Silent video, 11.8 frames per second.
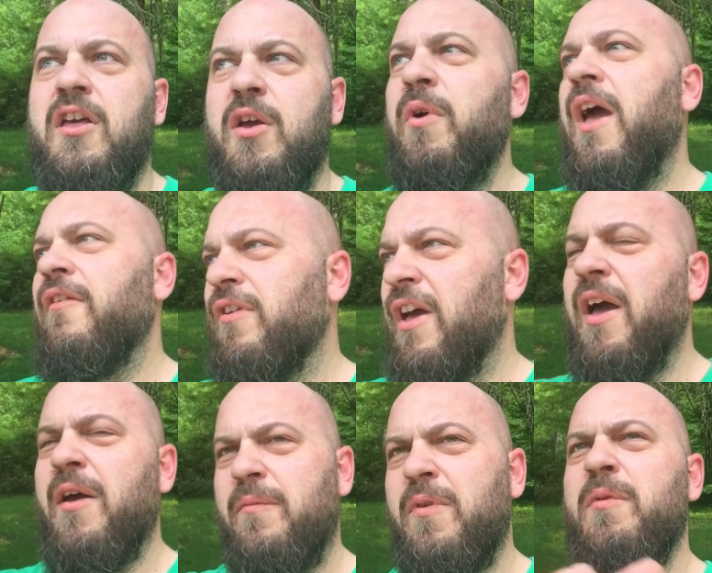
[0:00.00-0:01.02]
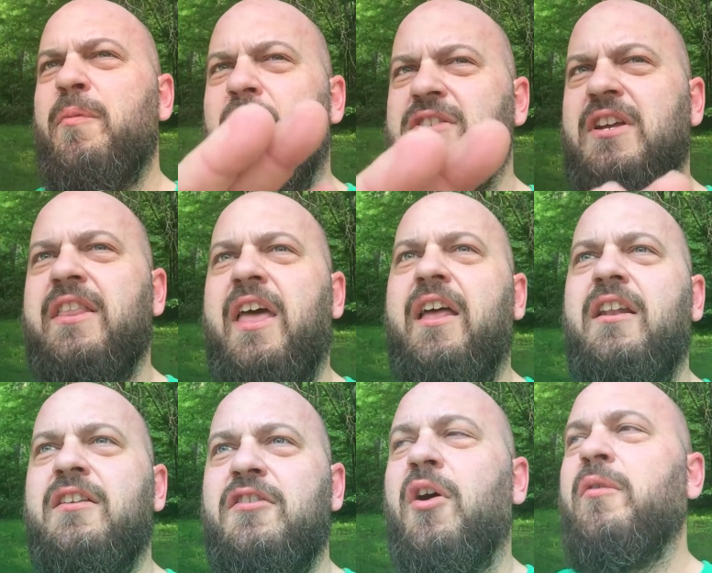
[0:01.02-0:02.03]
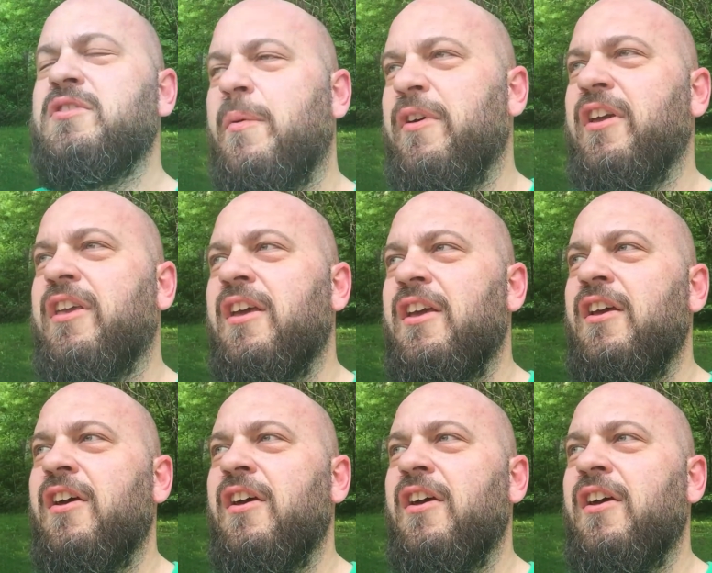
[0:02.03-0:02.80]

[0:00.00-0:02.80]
like we have, let me pause on that. You know, we talk about like,